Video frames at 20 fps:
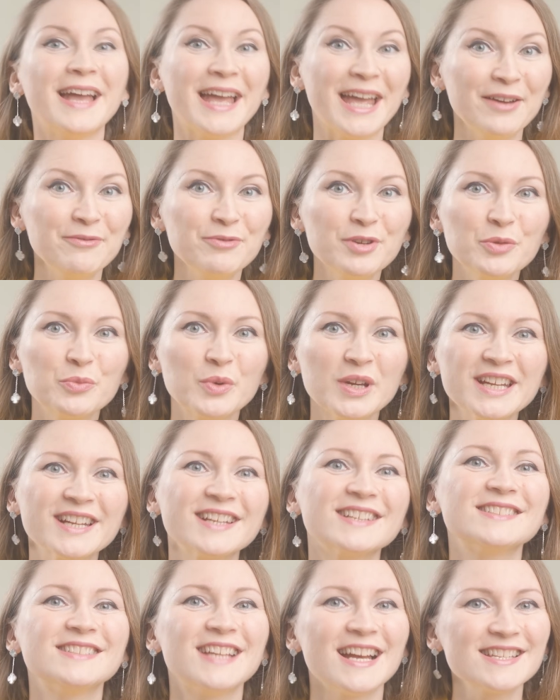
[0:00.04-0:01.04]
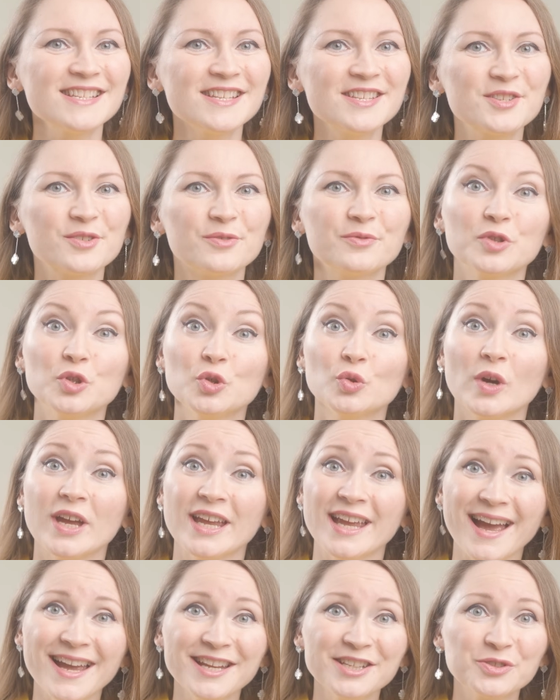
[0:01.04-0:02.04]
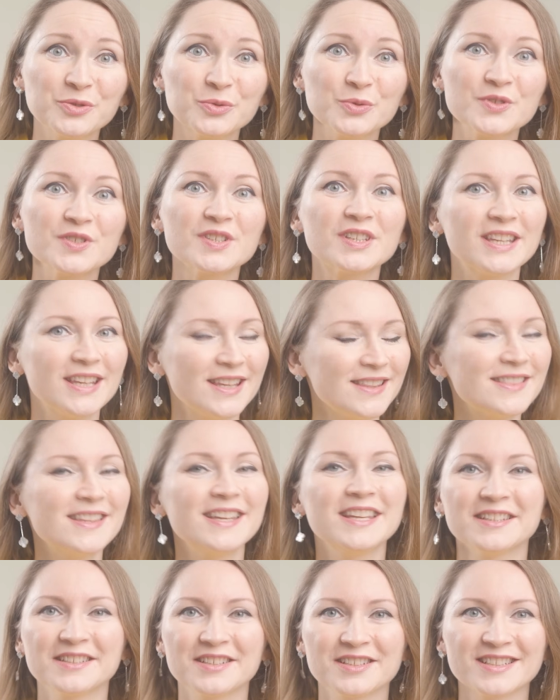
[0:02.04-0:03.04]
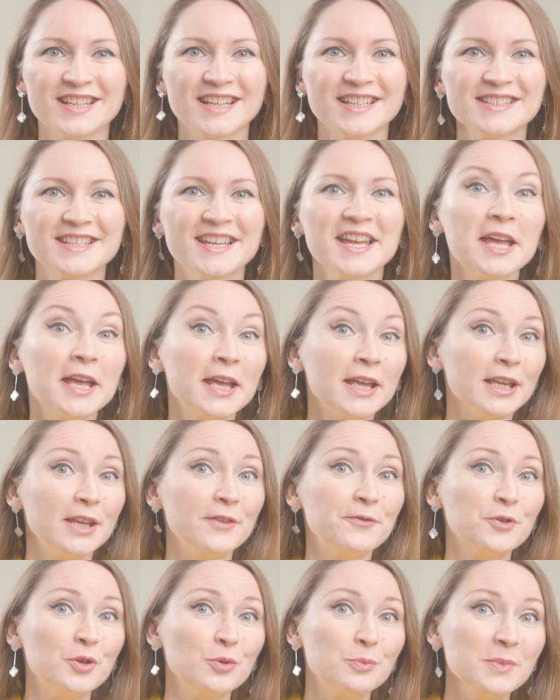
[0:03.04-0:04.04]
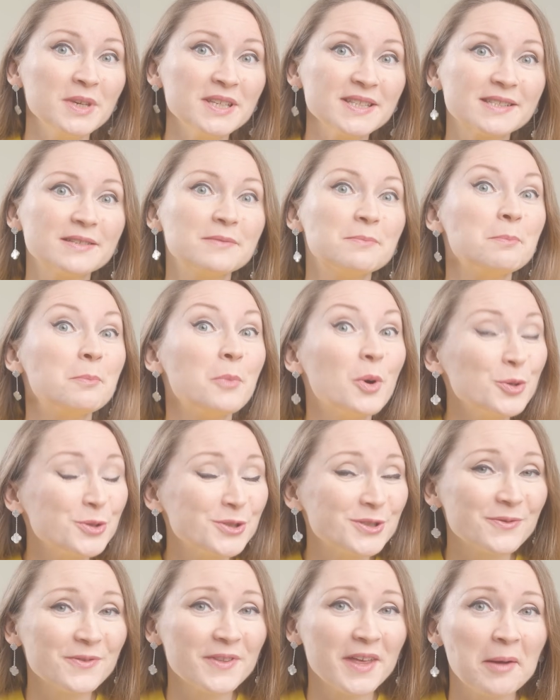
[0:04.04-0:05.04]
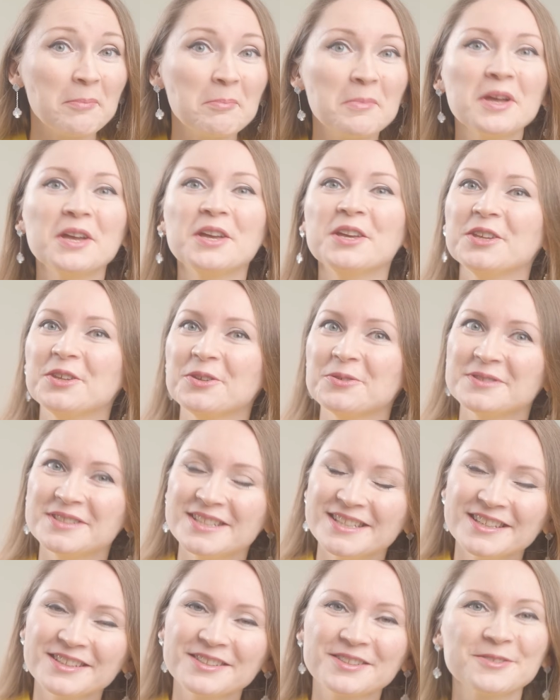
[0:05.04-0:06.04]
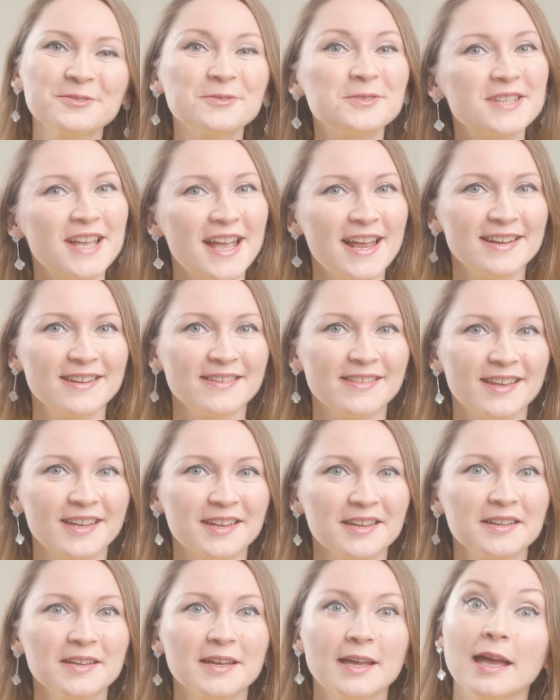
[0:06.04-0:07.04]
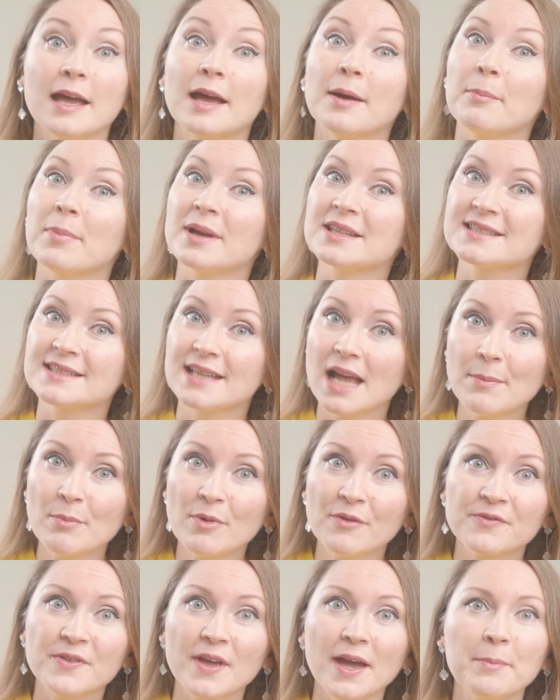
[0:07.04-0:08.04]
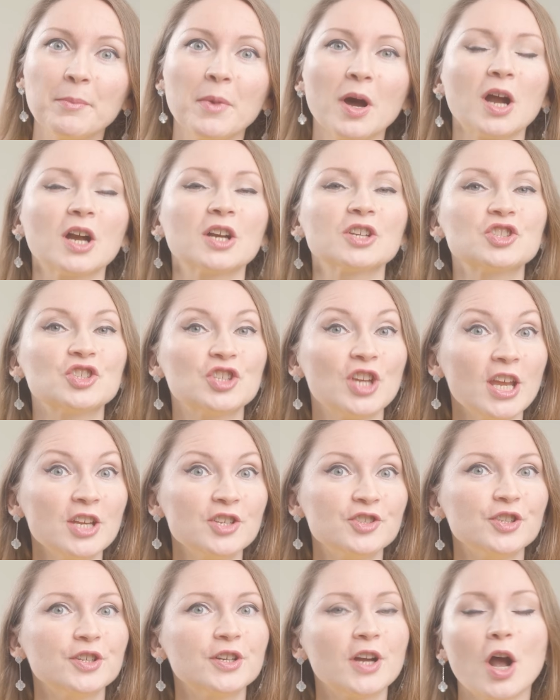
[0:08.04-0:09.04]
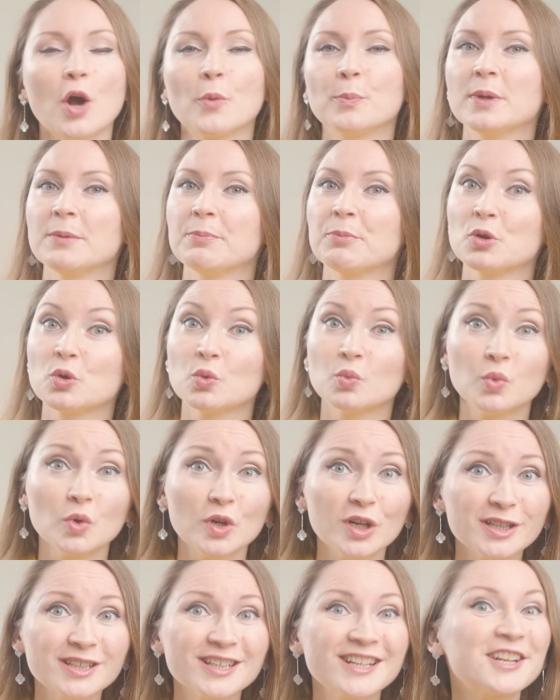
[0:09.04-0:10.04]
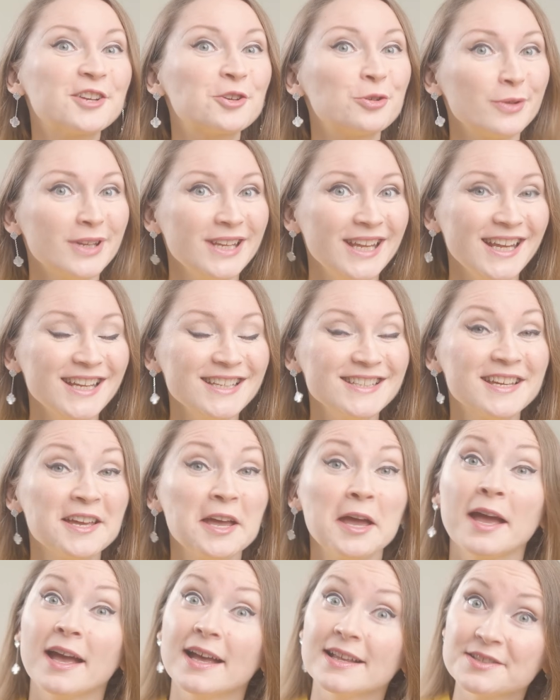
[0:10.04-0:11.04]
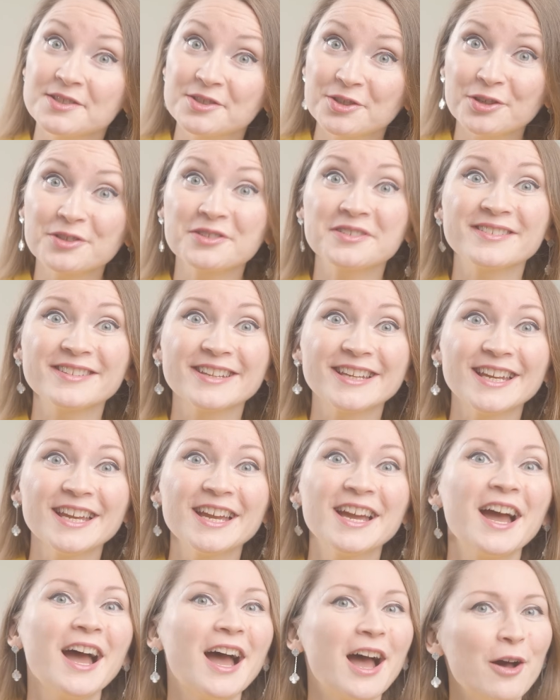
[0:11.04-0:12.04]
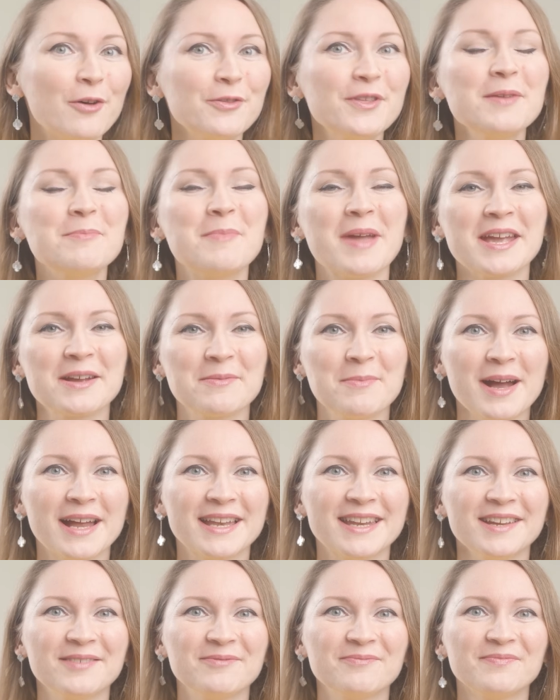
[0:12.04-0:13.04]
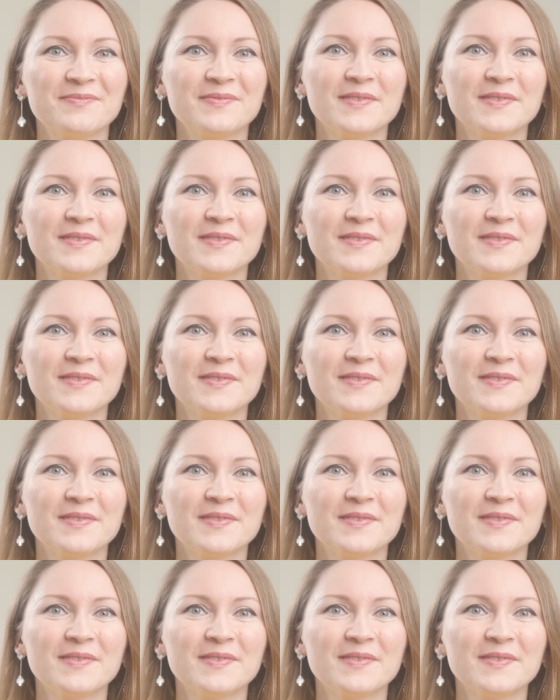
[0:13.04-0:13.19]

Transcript: Every week, dozens of new AI tools hit the internet. If you missed most of them, you didn't lose anything. But some of them are changing how people work, create, and certainly how they make money.